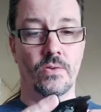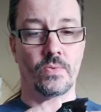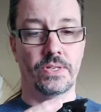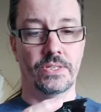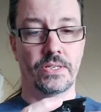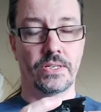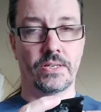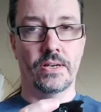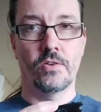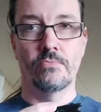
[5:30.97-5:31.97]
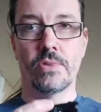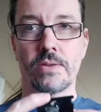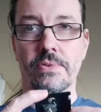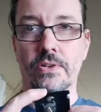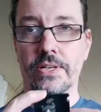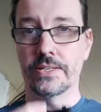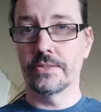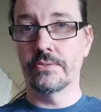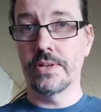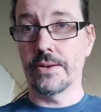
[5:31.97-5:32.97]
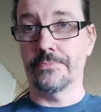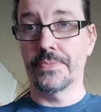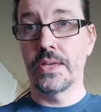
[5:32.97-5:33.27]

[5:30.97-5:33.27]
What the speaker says: which I might be looking into now.